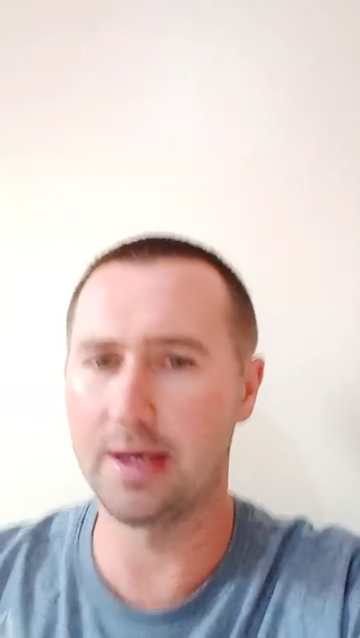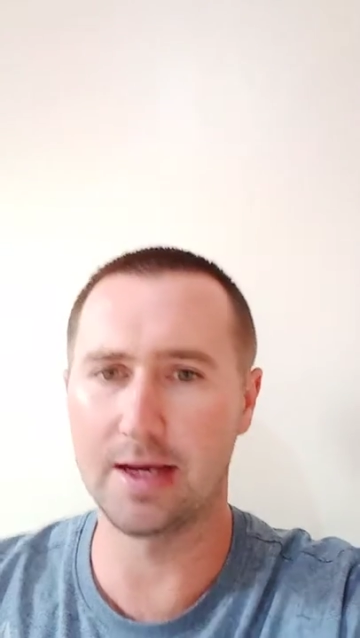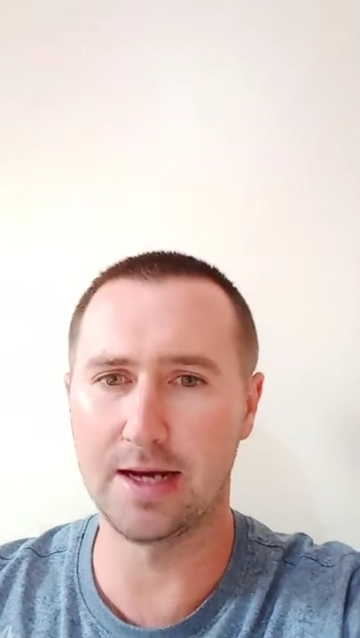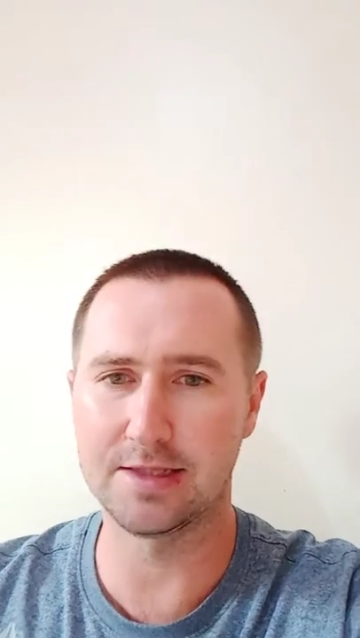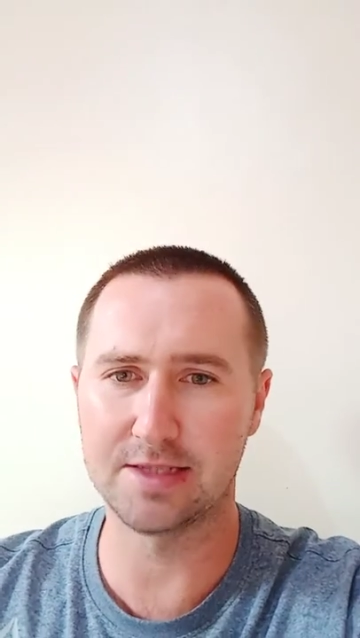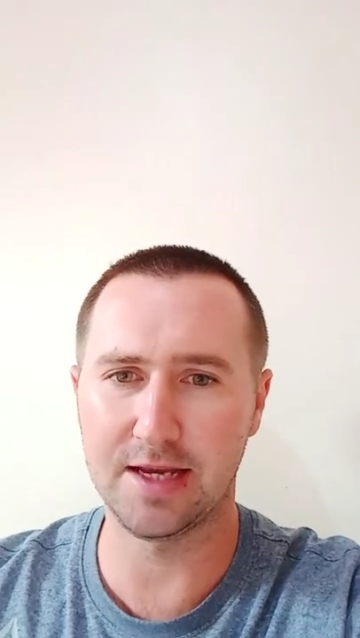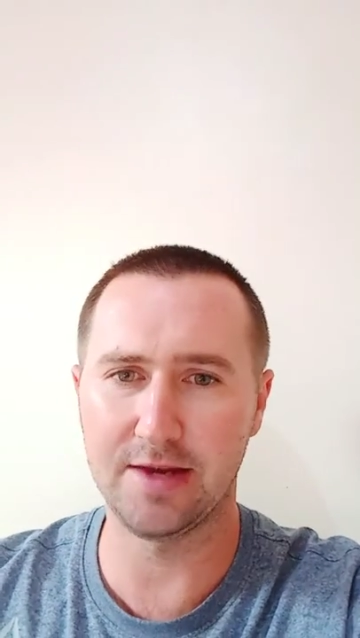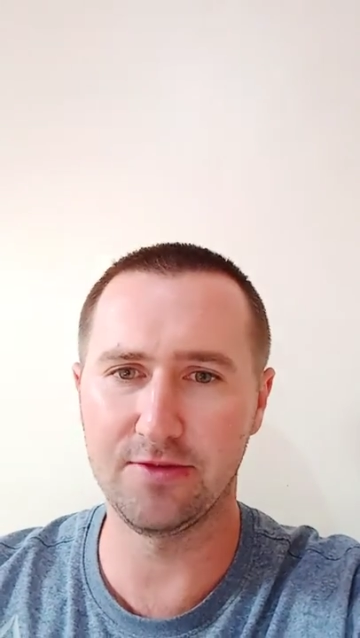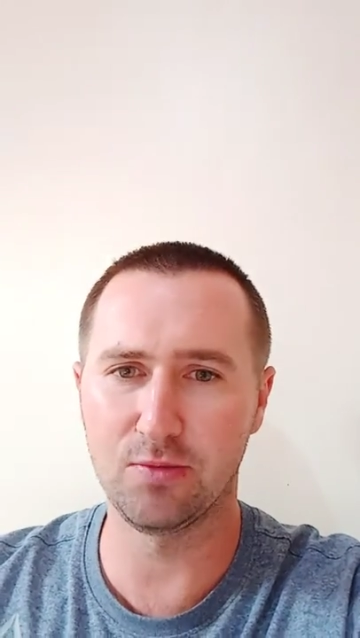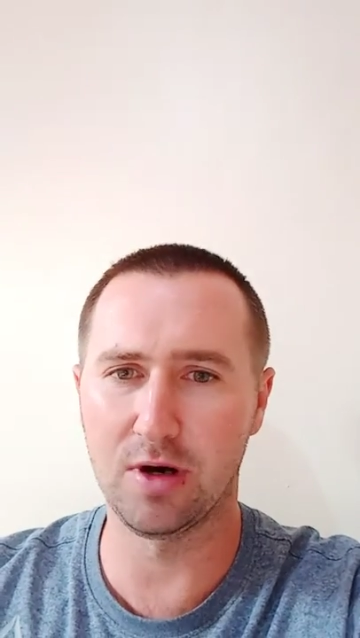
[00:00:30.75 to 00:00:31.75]
and got
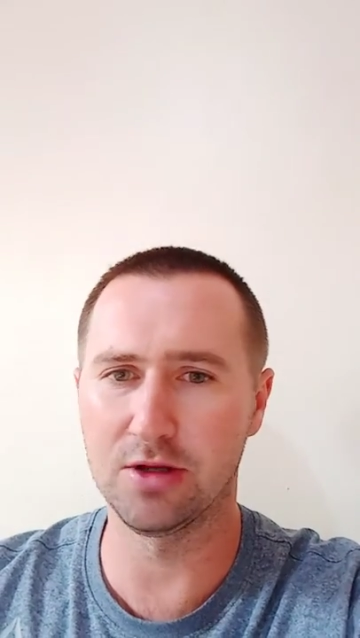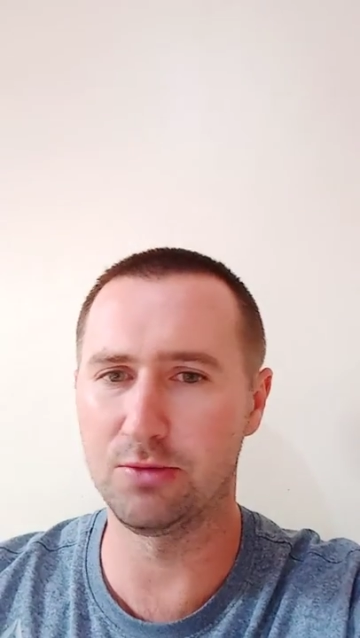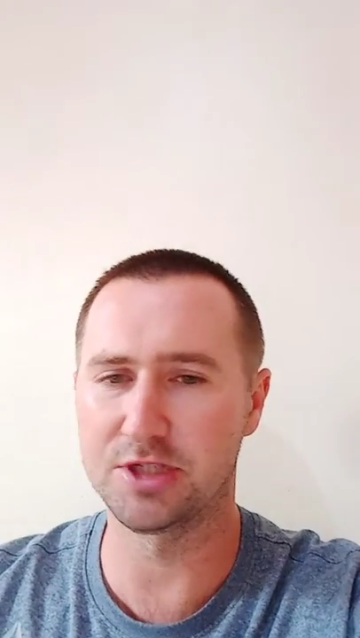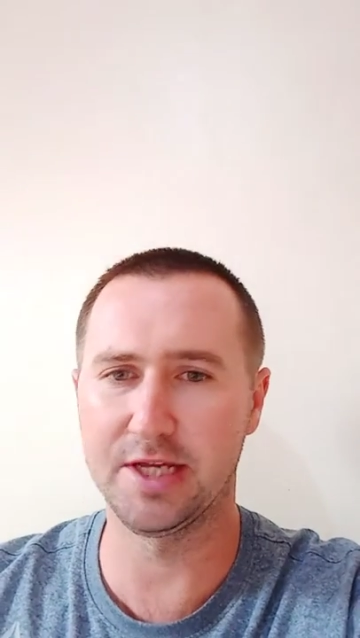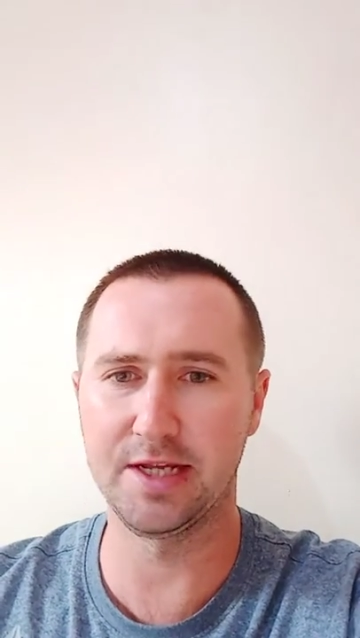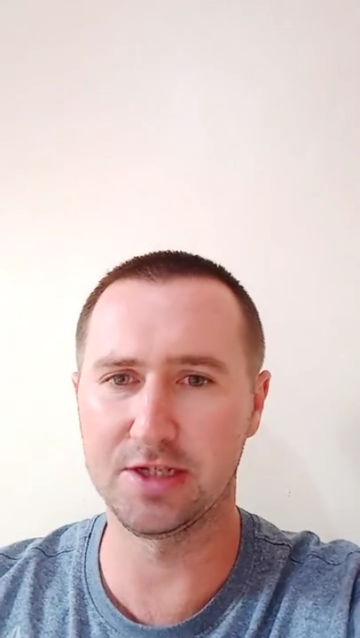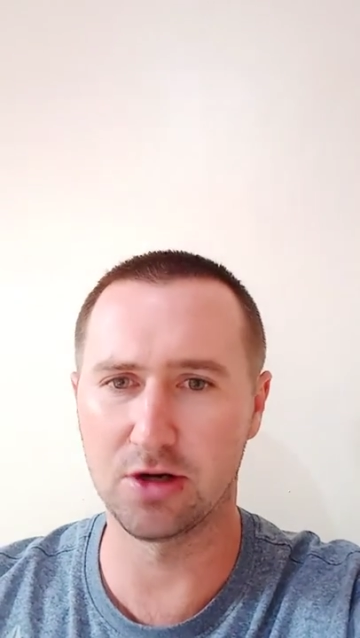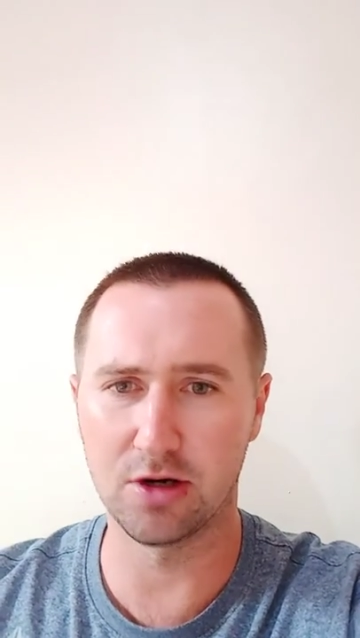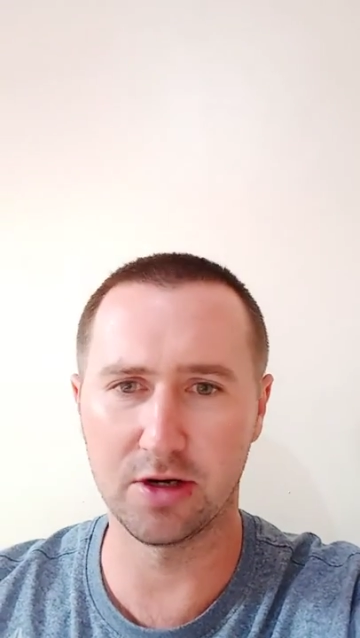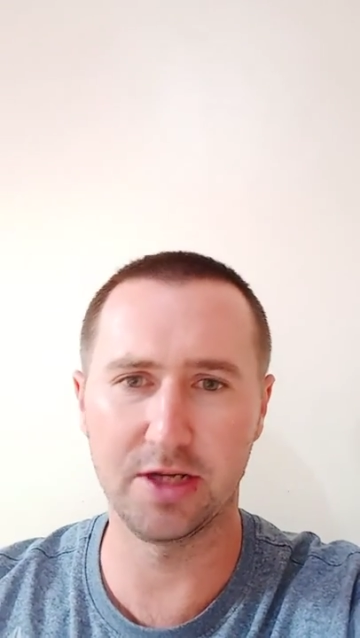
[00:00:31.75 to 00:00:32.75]
saved while it was getting
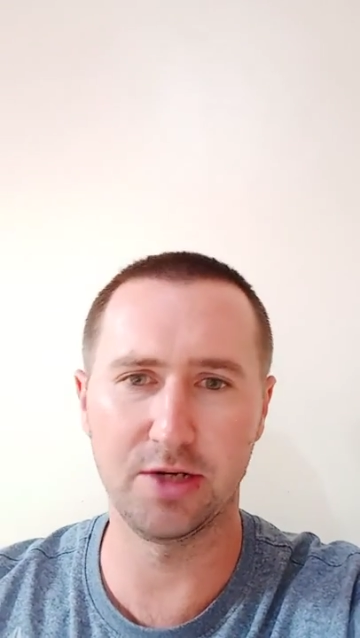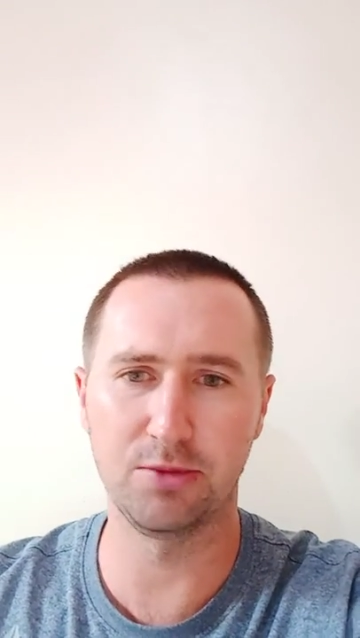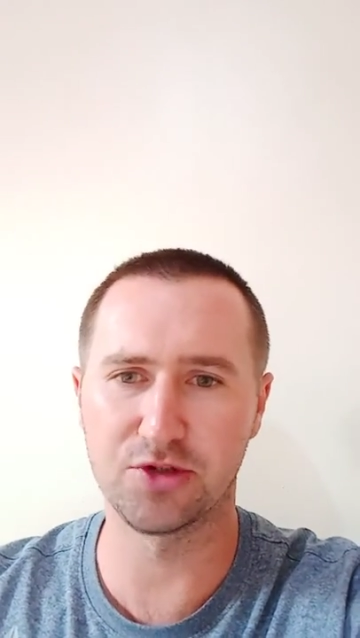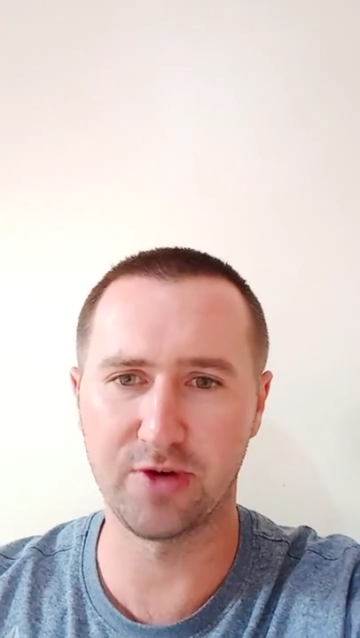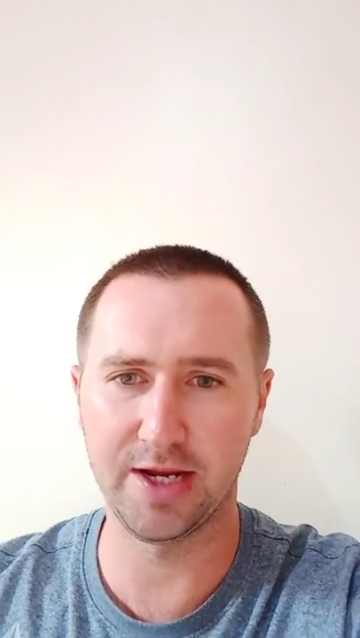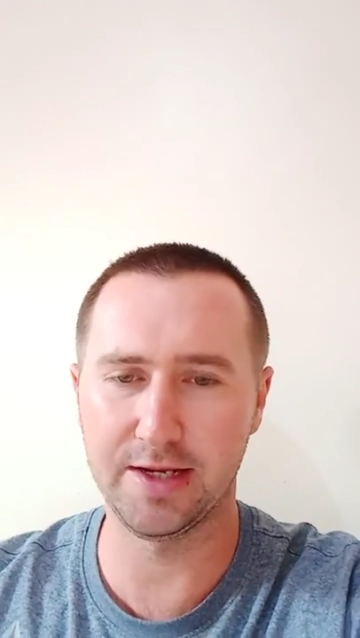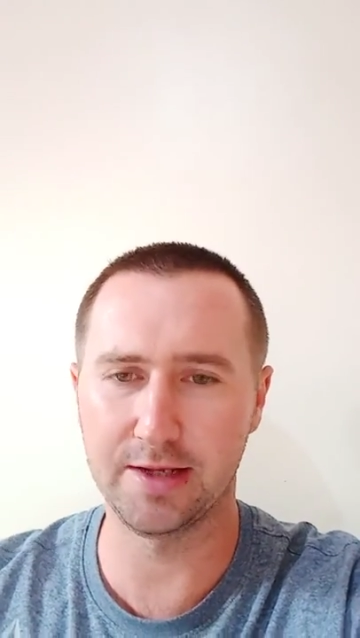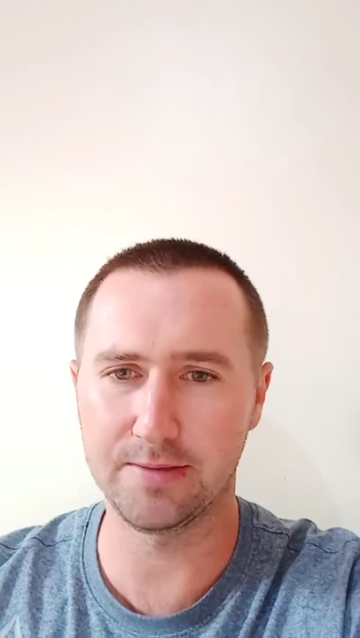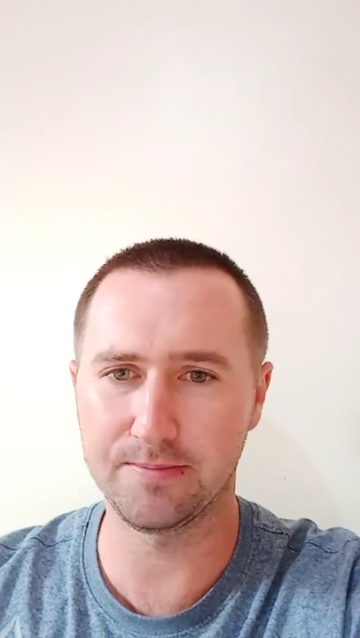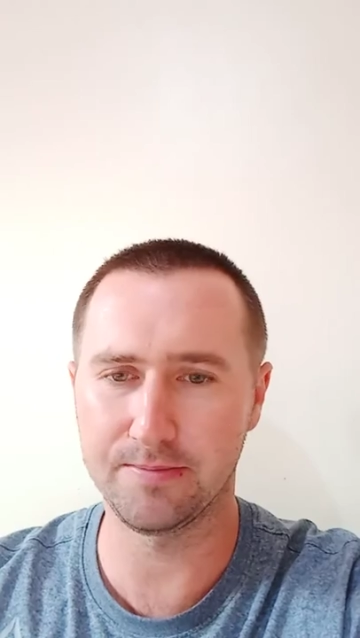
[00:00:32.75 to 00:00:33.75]
dark and it was
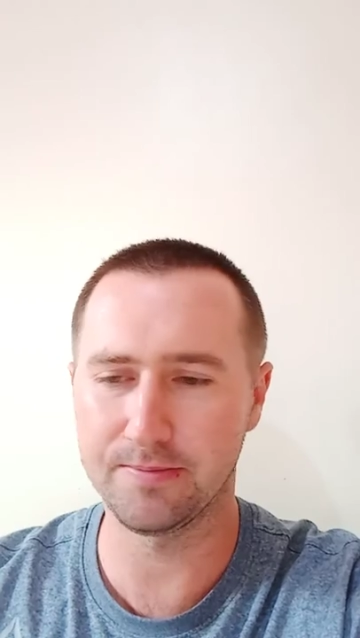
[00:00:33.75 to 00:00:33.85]
raining.